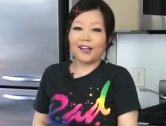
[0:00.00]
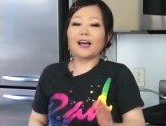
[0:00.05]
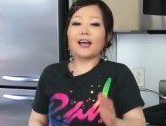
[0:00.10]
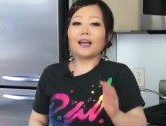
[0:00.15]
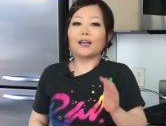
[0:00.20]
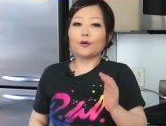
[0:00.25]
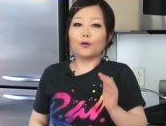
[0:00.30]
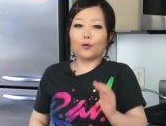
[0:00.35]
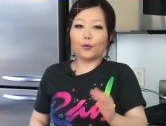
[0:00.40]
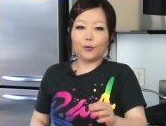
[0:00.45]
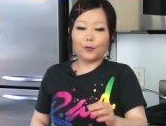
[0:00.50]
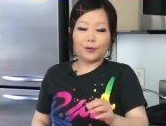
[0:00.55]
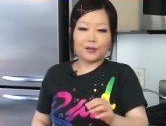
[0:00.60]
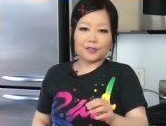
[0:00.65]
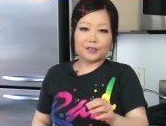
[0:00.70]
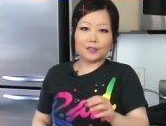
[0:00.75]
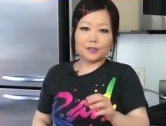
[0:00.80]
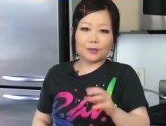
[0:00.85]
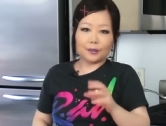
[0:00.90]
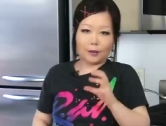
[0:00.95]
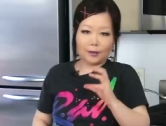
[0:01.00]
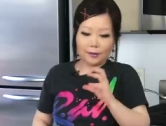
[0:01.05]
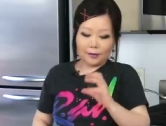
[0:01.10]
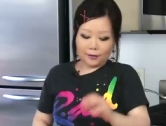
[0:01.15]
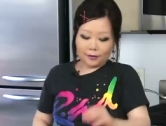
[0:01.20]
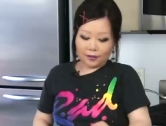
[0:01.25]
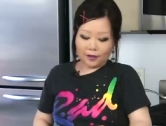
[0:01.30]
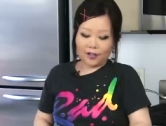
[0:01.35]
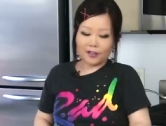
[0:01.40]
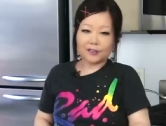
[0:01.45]
I always uh,
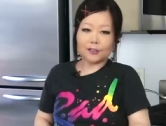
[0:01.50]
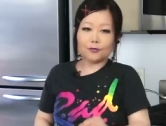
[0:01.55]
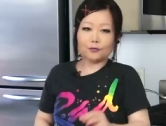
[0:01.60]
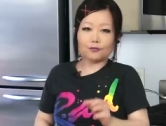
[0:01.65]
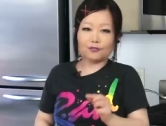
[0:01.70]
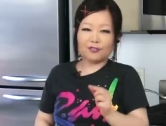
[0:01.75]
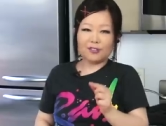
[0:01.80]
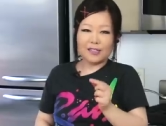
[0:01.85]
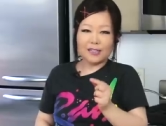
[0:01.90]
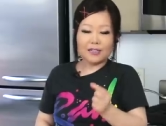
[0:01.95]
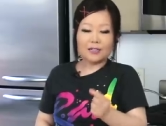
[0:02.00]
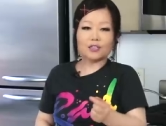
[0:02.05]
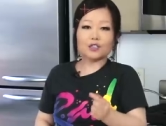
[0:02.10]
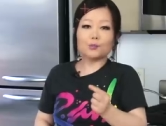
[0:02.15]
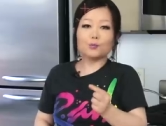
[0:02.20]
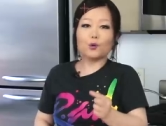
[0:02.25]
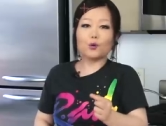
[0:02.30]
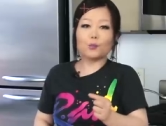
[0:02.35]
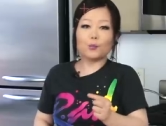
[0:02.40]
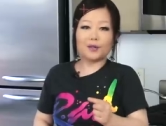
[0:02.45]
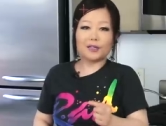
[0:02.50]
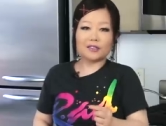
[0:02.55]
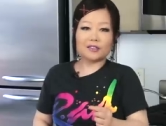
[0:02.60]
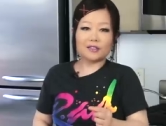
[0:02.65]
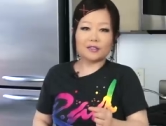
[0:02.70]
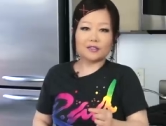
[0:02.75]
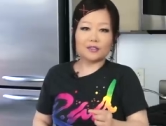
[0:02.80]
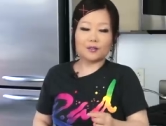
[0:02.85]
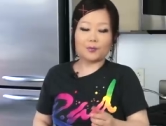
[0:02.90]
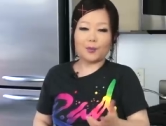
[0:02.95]
uh cut into really small
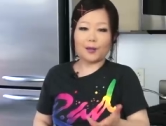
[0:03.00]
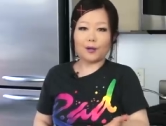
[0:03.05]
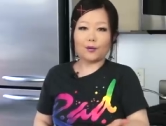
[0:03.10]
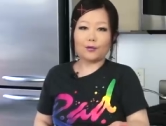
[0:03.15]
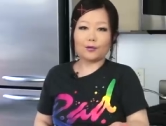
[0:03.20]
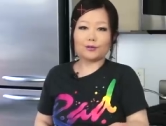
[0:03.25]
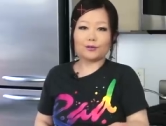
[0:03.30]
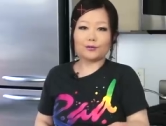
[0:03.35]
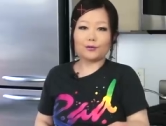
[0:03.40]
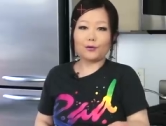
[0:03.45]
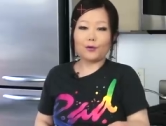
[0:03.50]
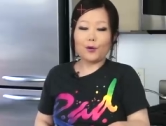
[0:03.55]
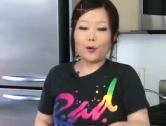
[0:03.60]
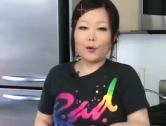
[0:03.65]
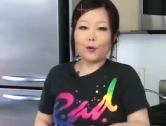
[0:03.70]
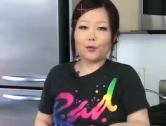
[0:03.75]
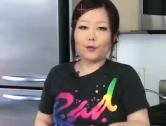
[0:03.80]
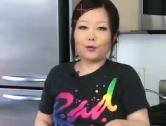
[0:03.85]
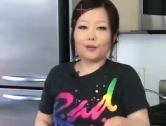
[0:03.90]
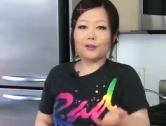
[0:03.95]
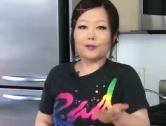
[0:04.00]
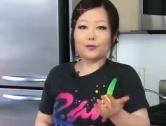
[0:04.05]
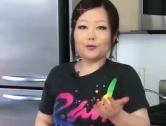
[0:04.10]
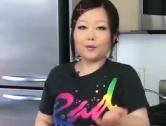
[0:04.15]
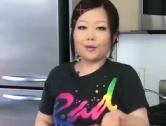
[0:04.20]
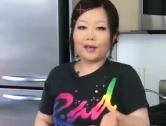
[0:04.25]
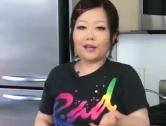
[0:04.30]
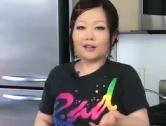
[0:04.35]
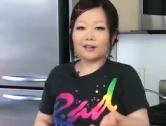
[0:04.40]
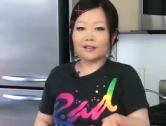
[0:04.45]
pieces because uh, when you
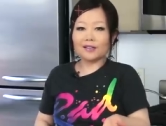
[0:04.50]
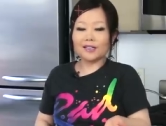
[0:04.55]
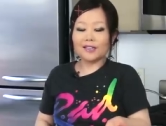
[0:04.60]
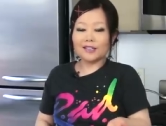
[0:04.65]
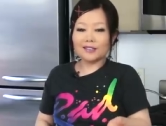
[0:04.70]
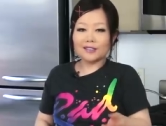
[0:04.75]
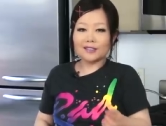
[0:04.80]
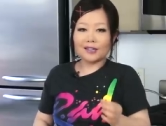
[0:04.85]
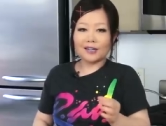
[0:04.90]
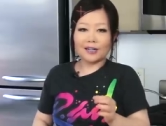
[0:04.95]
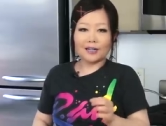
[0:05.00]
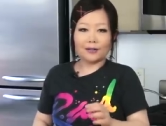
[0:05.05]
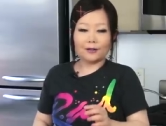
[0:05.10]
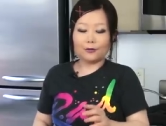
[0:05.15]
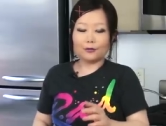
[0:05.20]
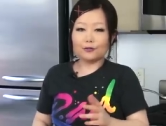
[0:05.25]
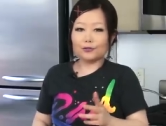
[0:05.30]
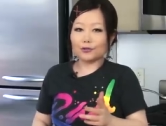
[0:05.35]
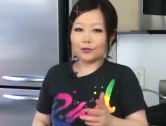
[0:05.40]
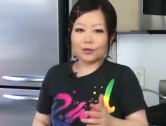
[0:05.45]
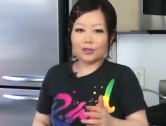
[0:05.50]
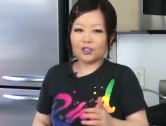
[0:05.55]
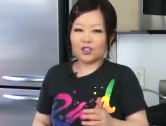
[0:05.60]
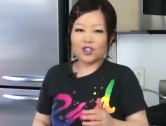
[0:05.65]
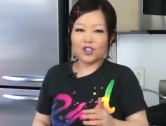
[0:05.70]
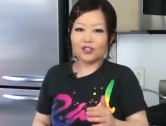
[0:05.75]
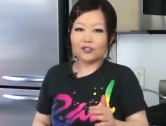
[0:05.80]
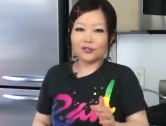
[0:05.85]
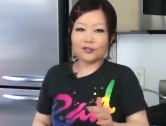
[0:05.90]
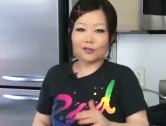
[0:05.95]
make this, like usually
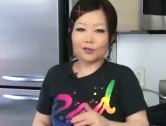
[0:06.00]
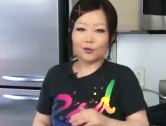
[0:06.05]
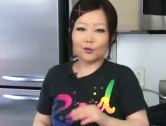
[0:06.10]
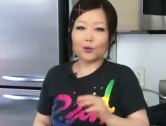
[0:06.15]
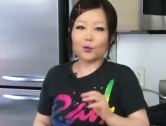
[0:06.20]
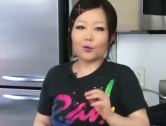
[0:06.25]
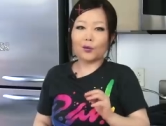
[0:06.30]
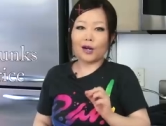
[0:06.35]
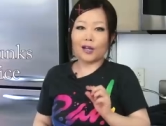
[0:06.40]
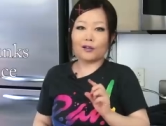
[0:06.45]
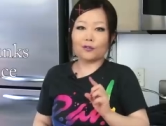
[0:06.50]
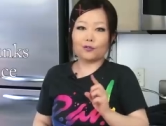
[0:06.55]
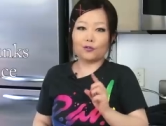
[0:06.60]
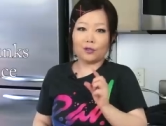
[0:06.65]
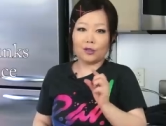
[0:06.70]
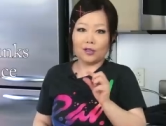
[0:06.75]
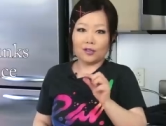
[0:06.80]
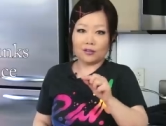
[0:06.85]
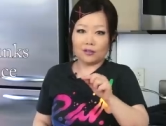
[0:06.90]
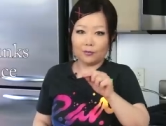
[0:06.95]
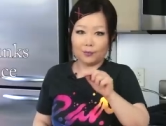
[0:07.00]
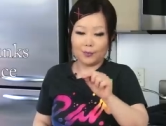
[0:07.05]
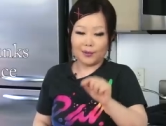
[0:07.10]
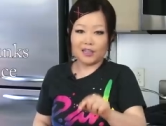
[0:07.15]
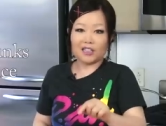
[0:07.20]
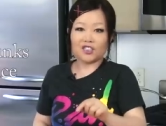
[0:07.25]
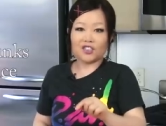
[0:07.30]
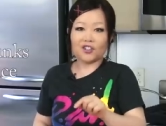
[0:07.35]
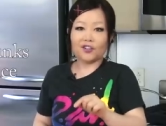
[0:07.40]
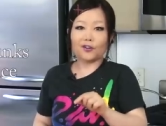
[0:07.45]
children don't like to eat a
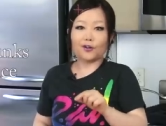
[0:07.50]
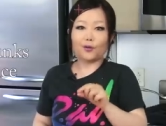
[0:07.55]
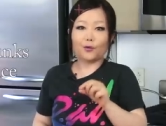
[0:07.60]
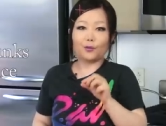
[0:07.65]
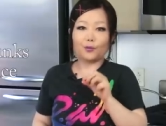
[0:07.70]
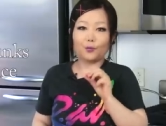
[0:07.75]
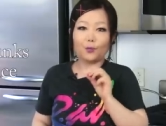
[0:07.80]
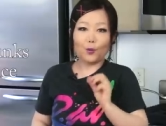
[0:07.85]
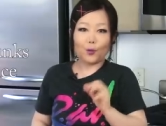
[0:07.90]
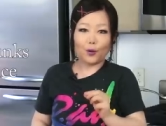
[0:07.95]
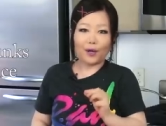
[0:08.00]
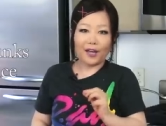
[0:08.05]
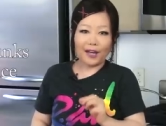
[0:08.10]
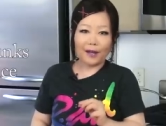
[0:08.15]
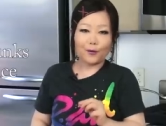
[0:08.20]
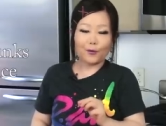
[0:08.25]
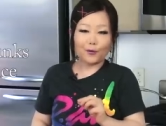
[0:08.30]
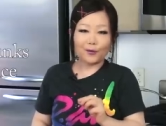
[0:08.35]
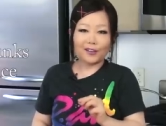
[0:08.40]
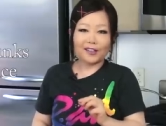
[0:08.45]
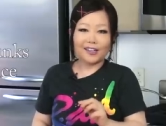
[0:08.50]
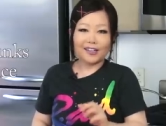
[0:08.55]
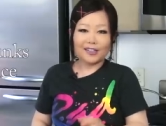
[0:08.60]
big chunk of carrot.